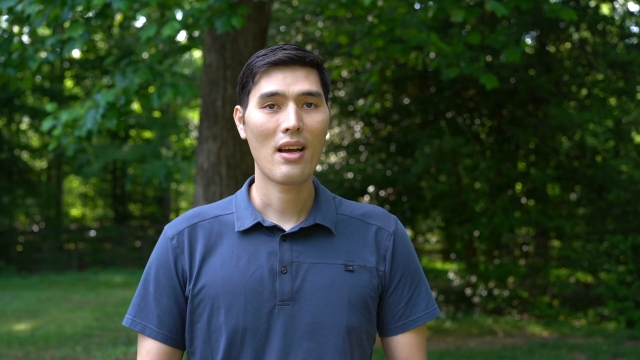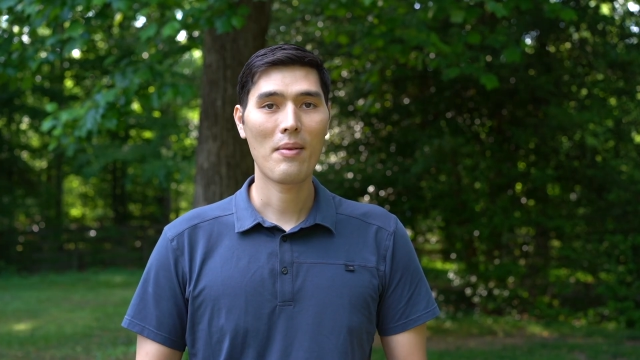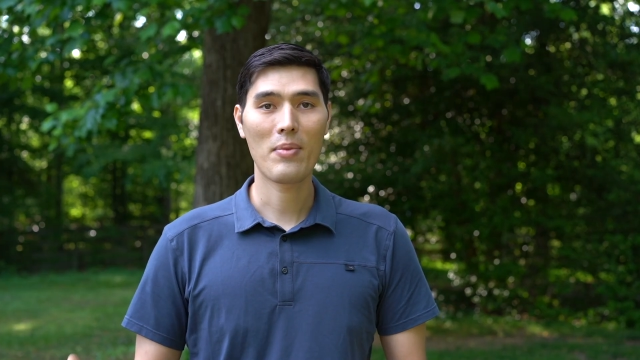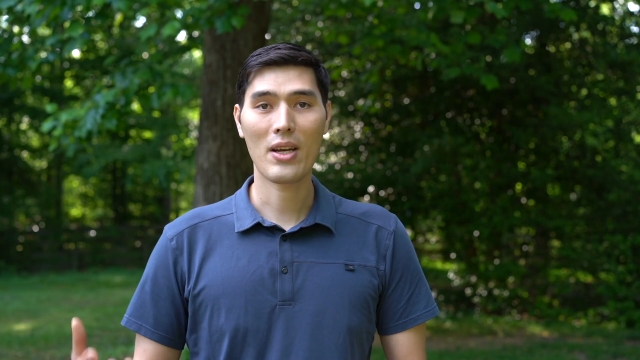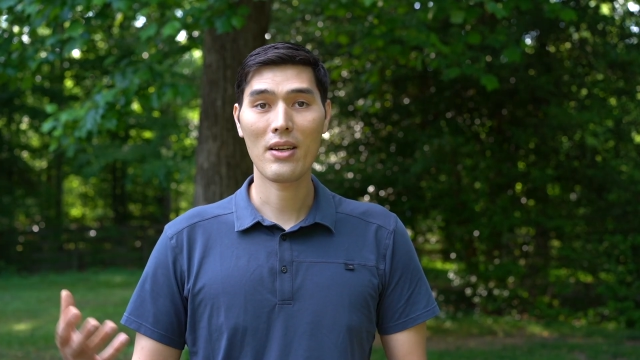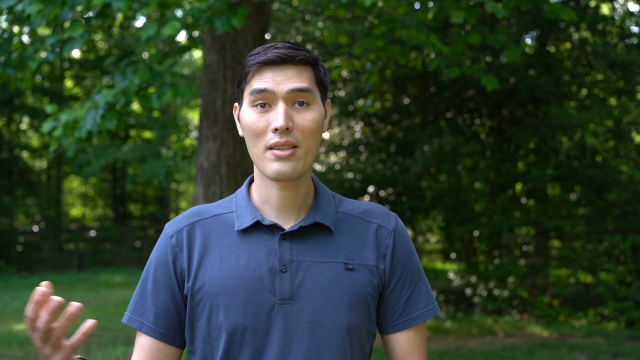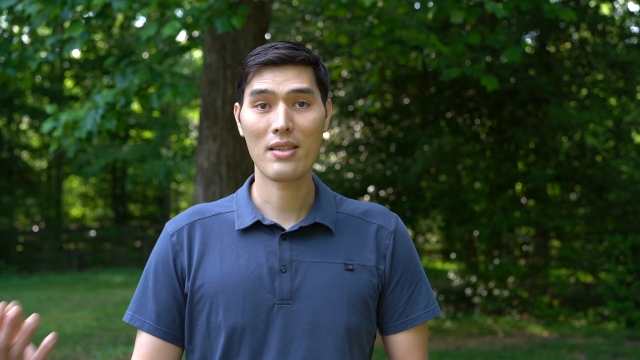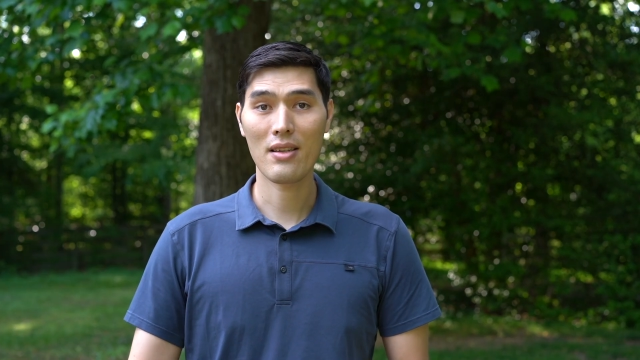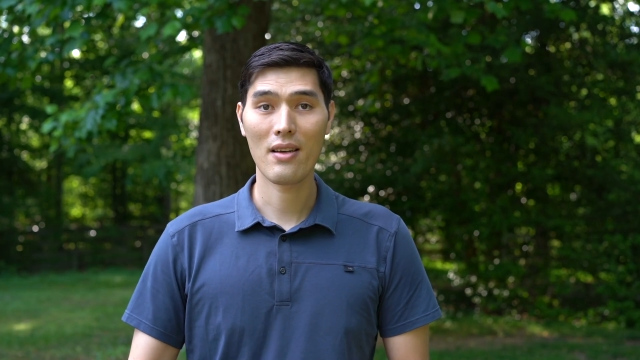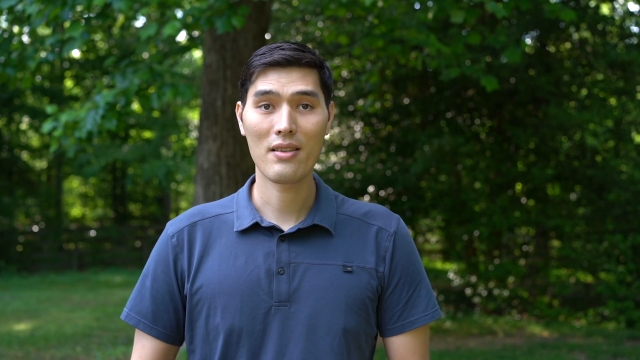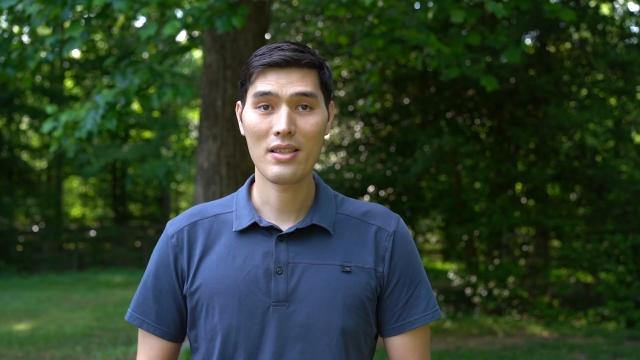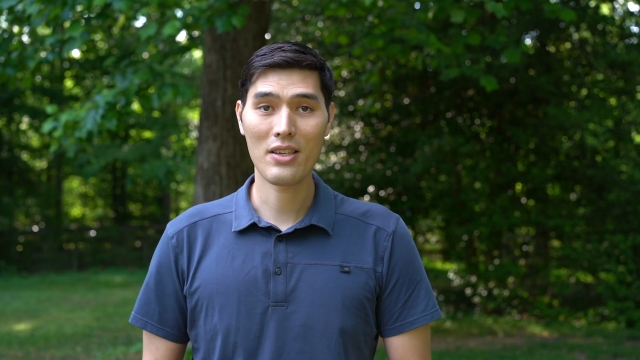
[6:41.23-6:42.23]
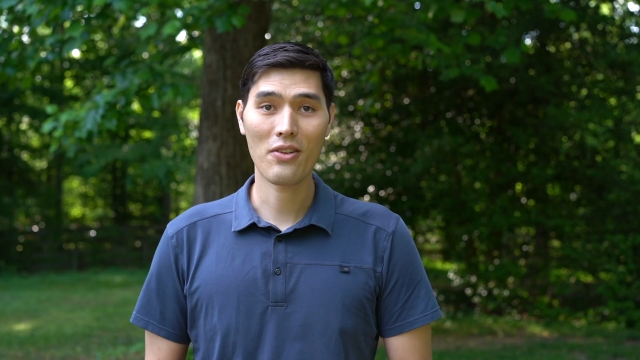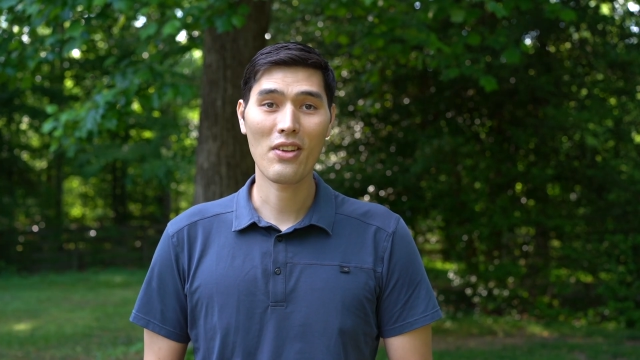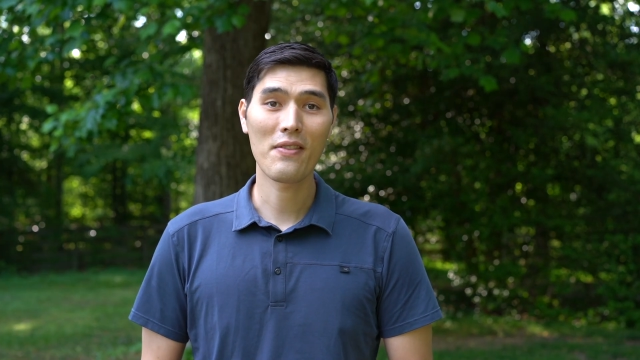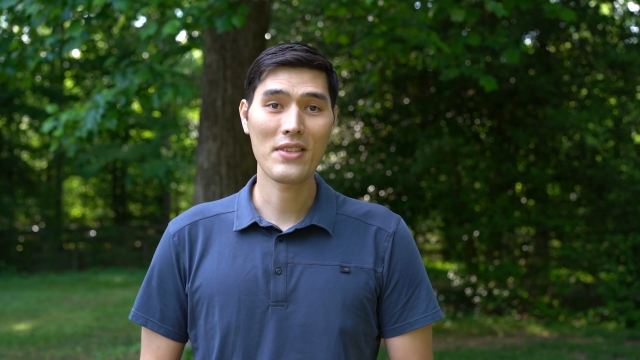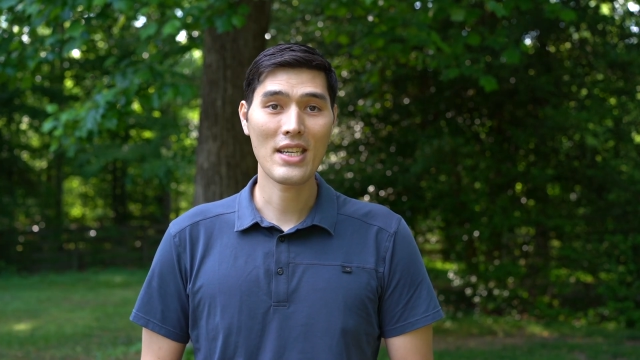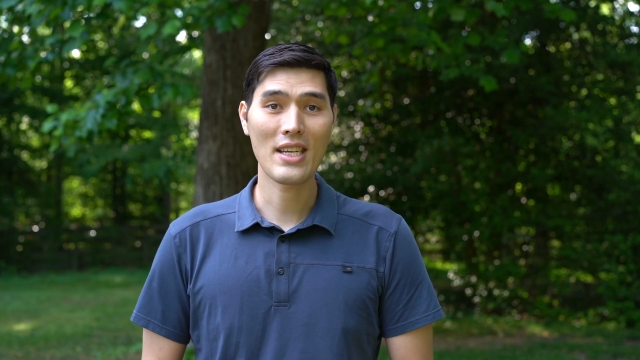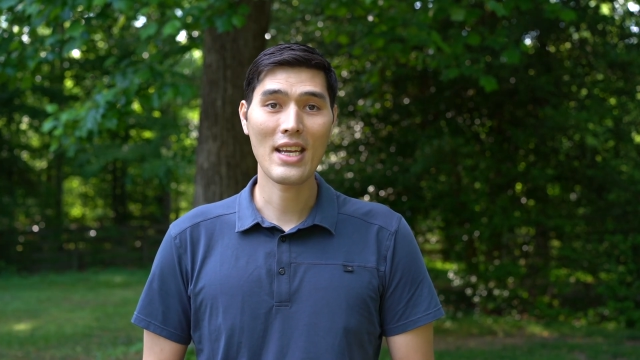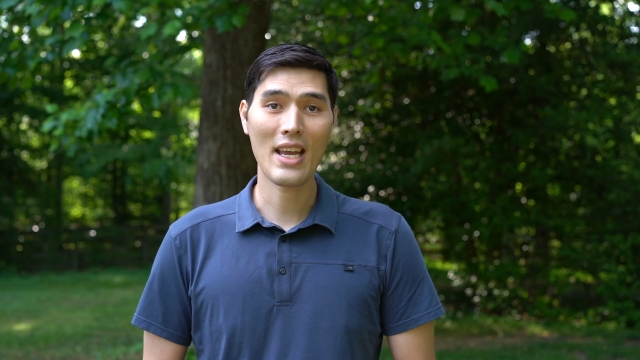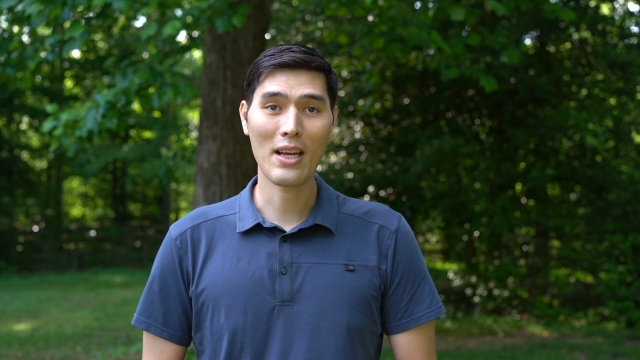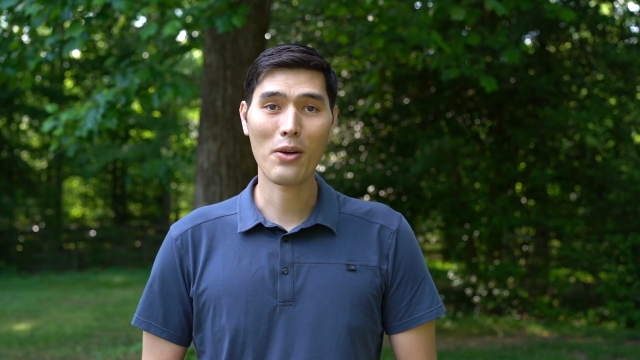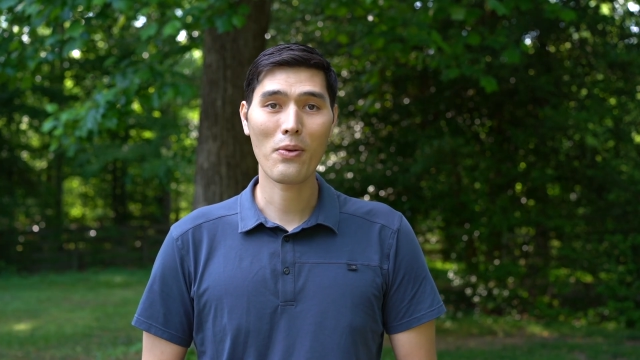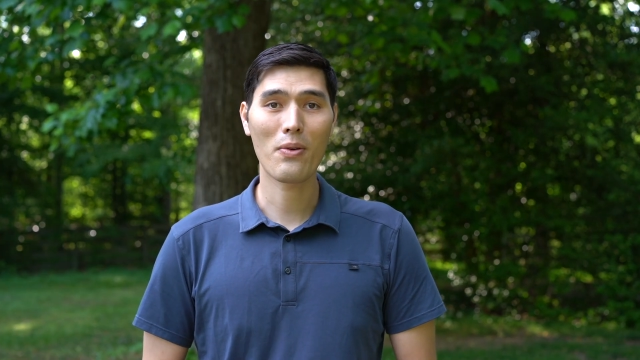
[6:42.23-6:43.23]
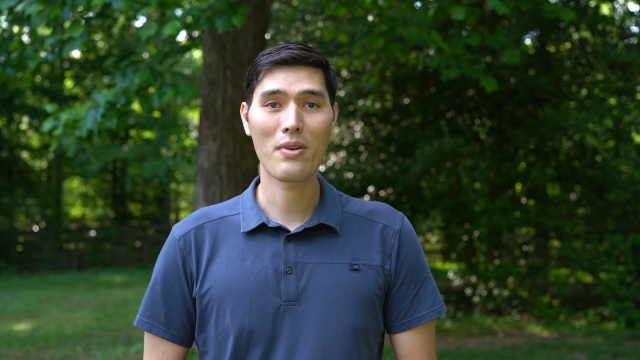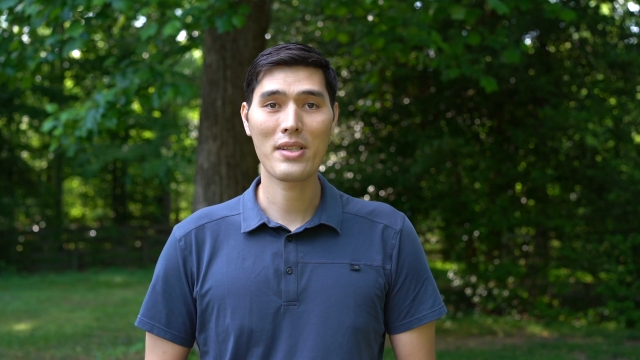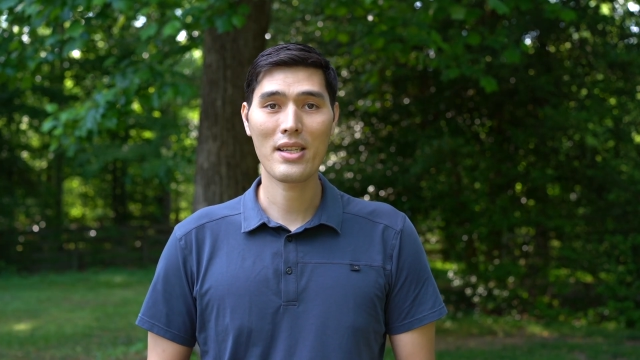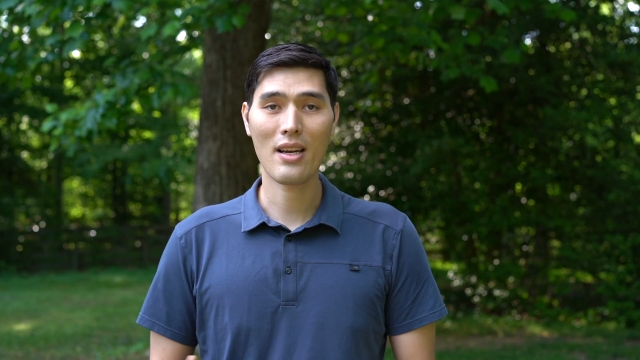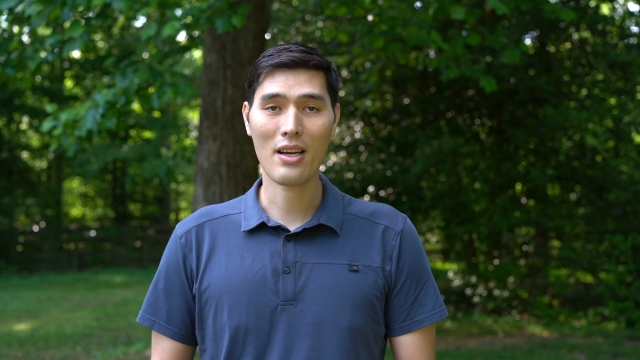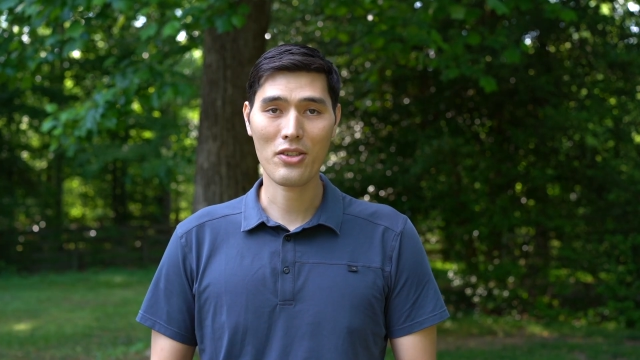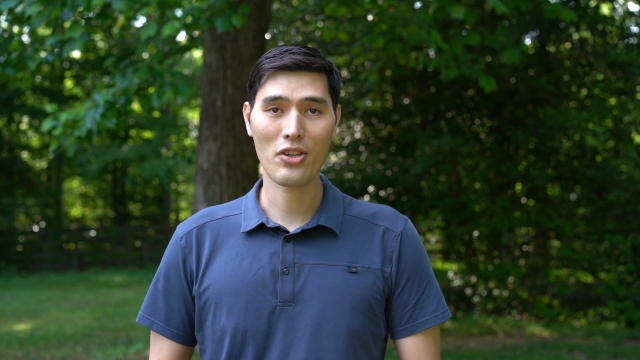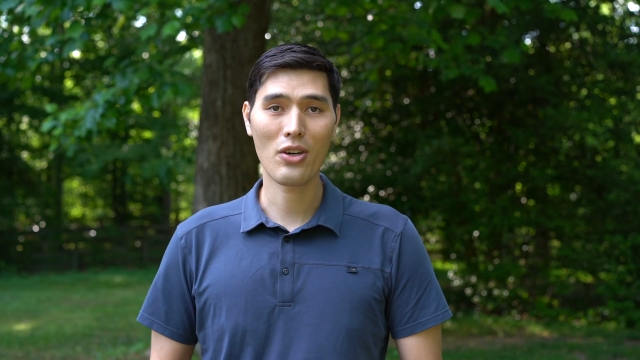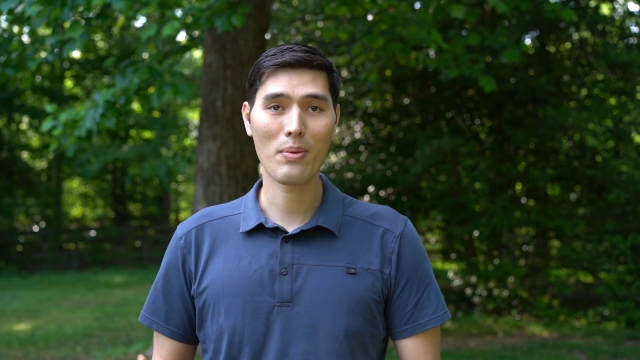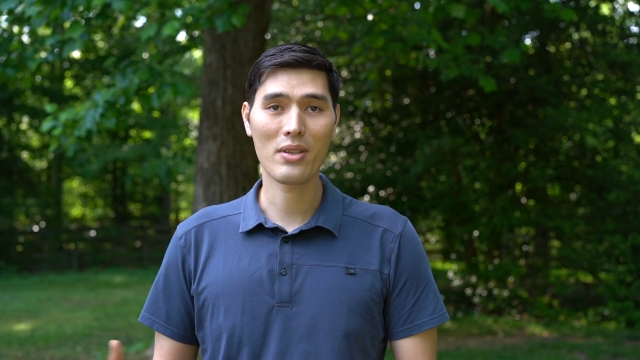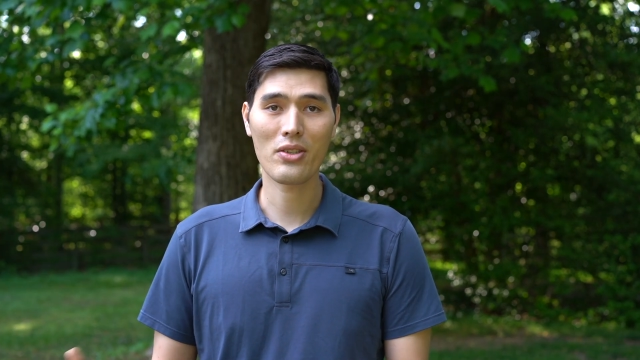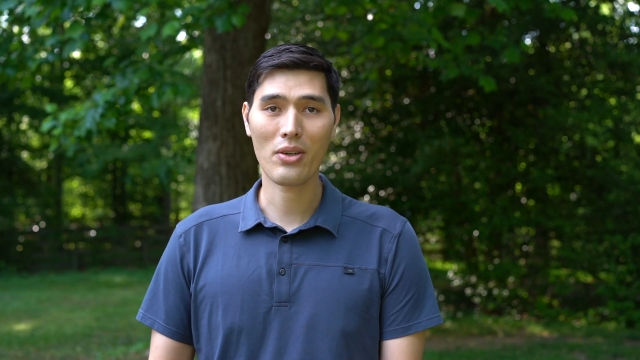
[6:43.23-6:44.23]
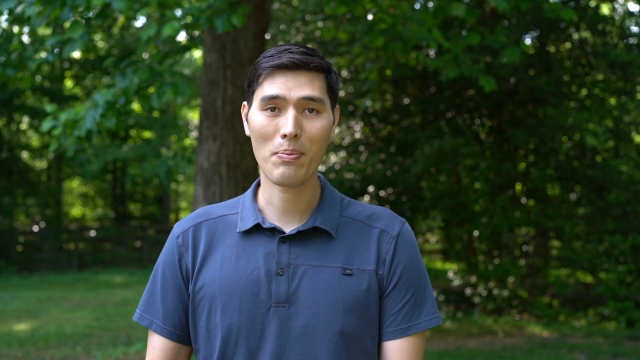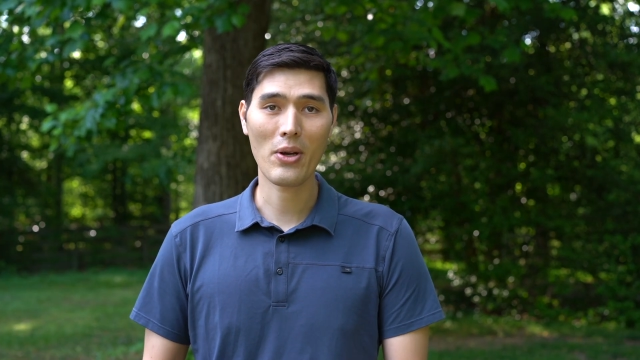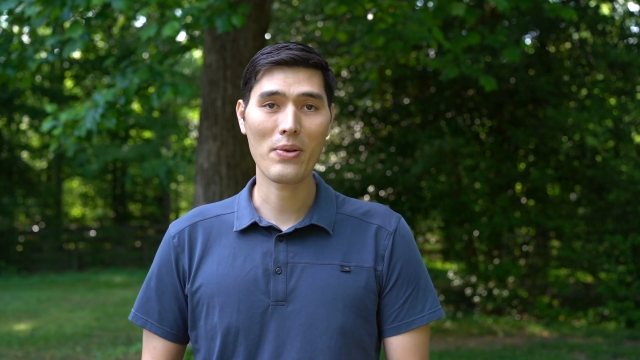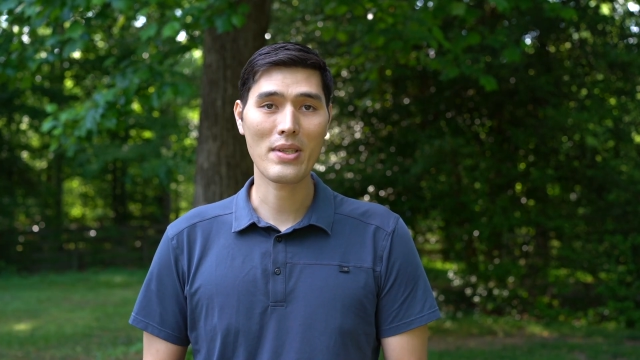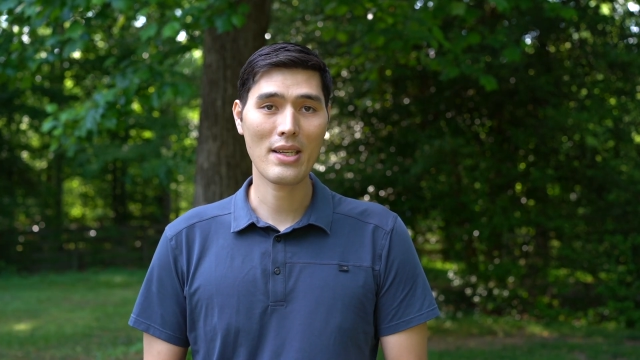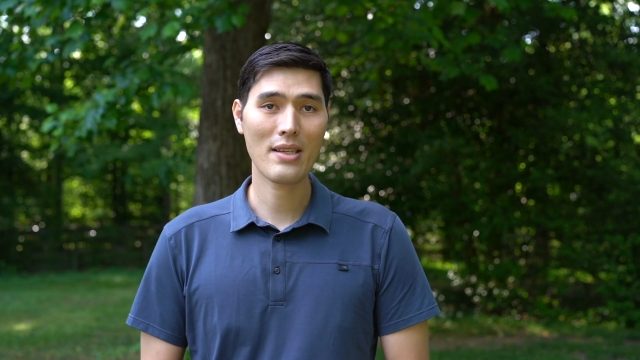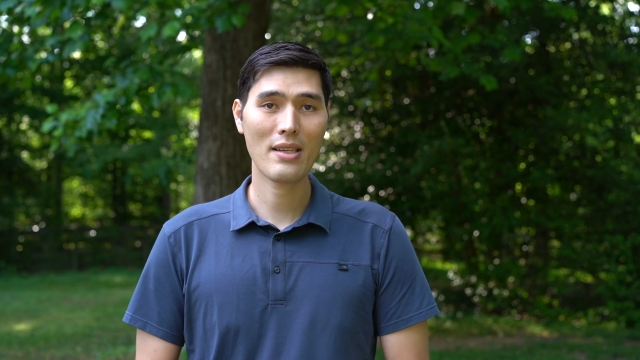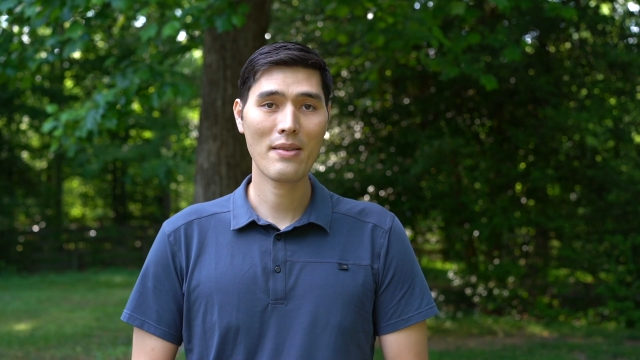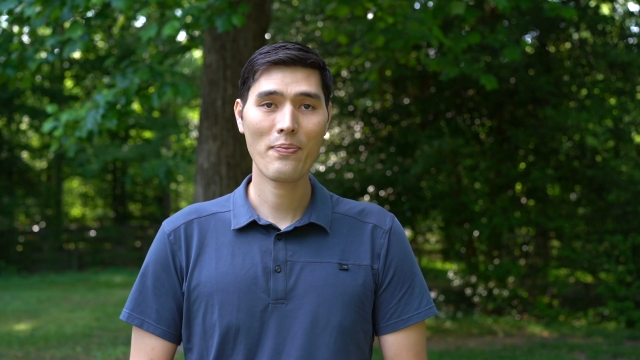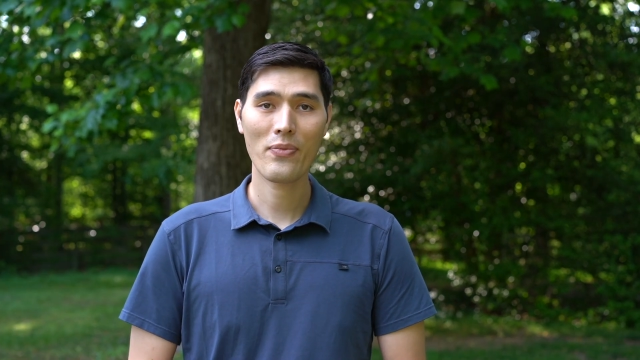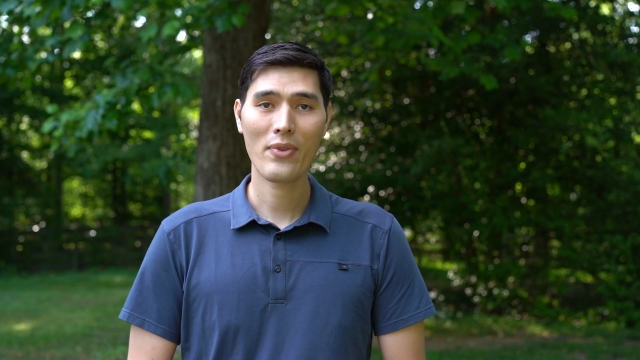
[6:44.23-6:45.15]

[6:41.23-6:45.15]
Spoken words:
because deer love to eat acorns in October during bow season.